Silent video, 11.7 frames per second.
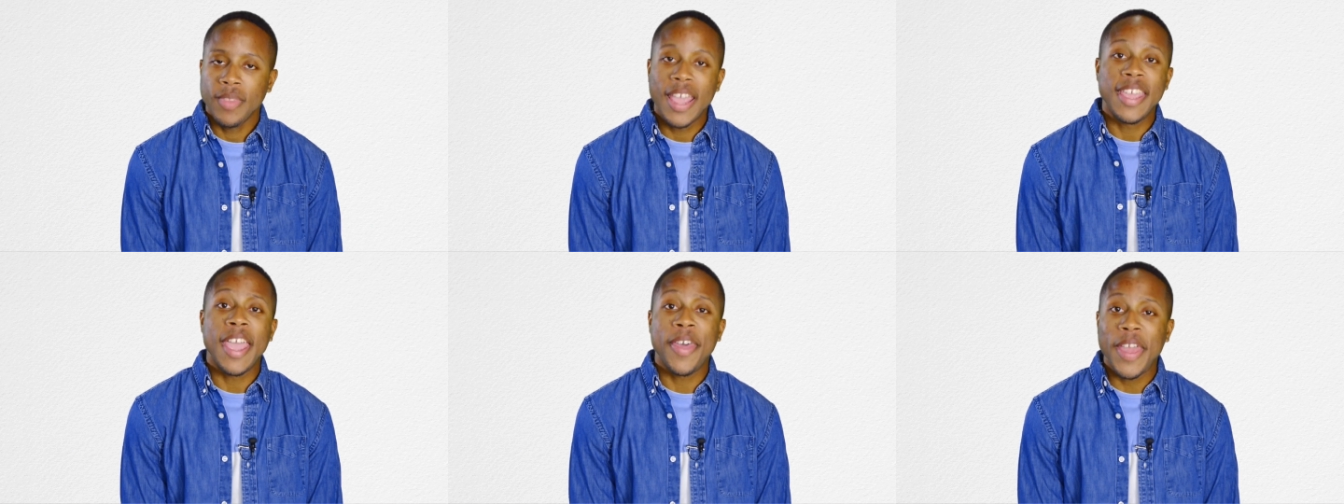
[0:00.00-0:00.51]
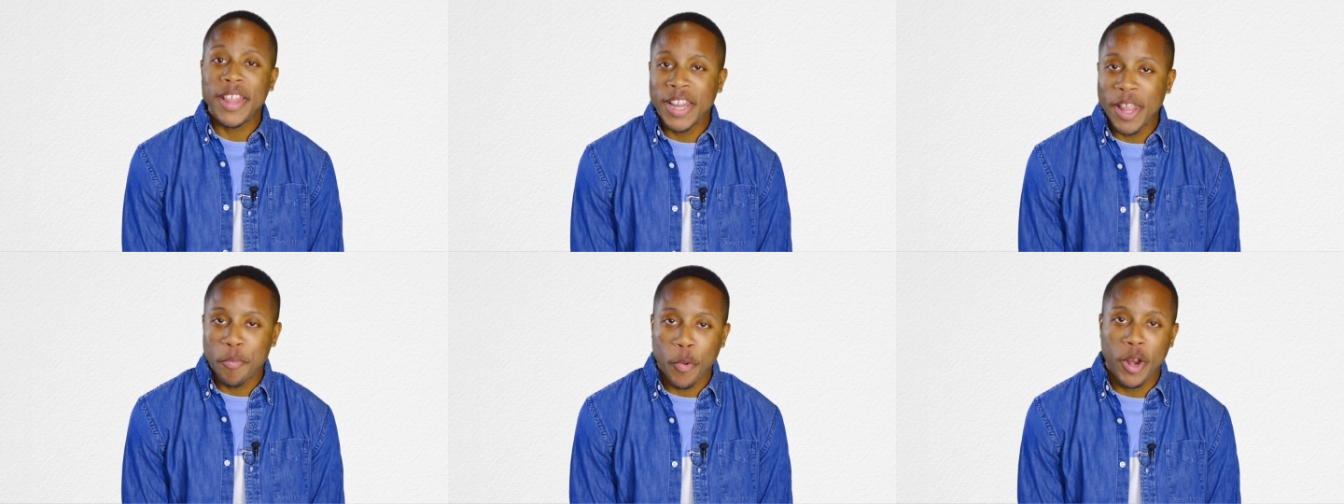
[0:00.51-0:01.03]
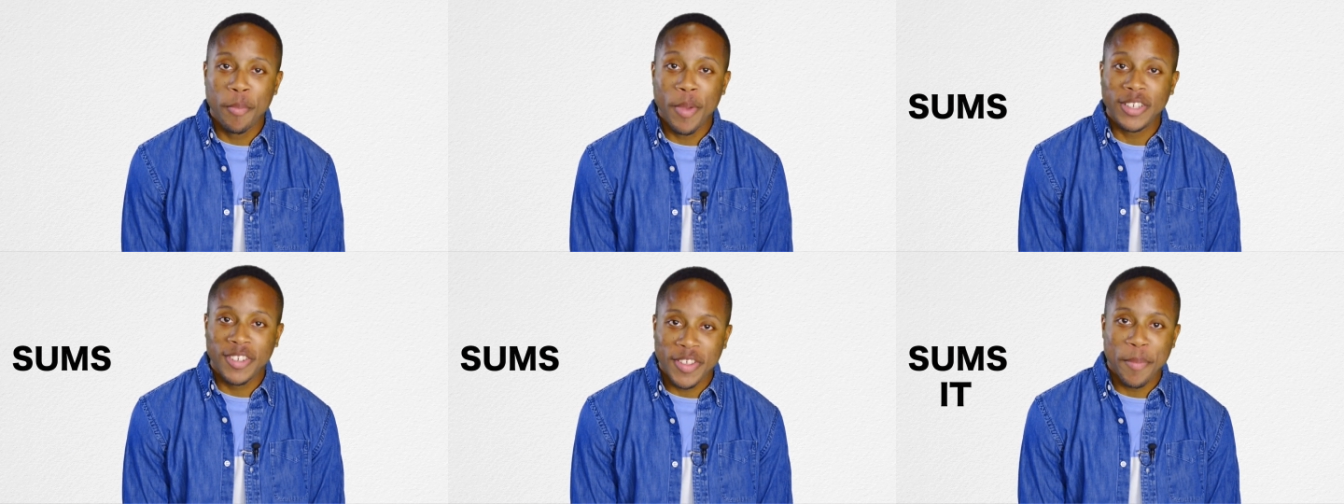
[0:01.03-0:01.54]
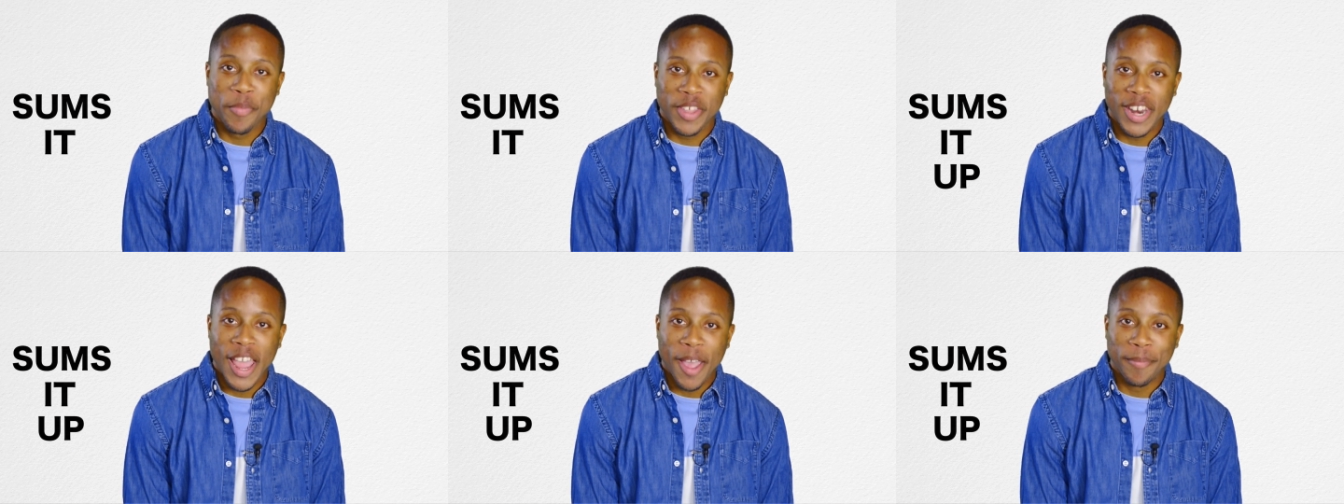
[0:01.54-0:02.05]
Yeah, that clip pretty much sums
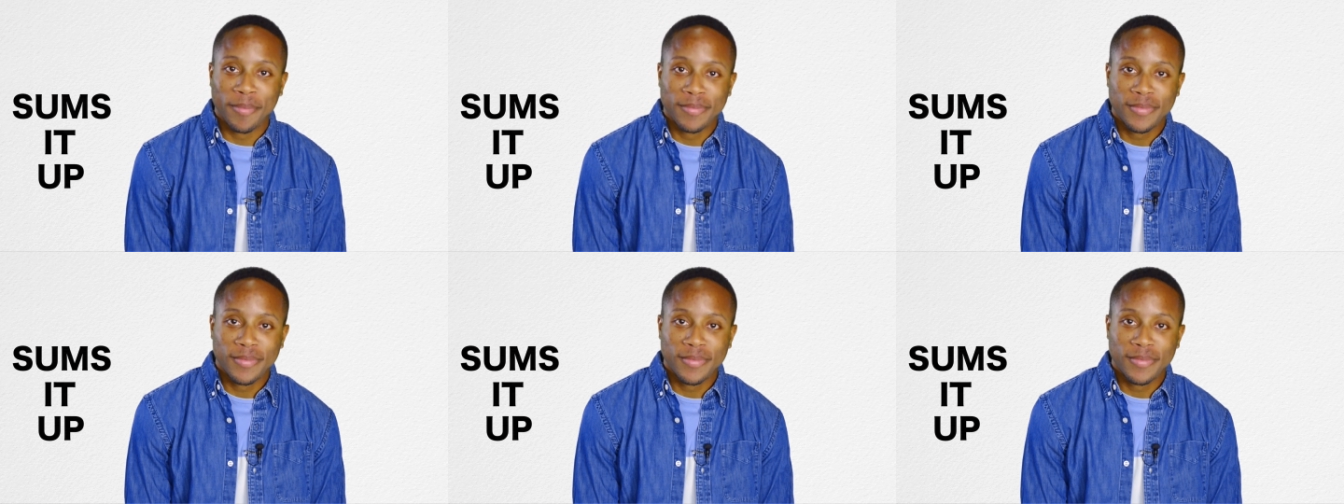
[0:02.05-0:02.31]
it up.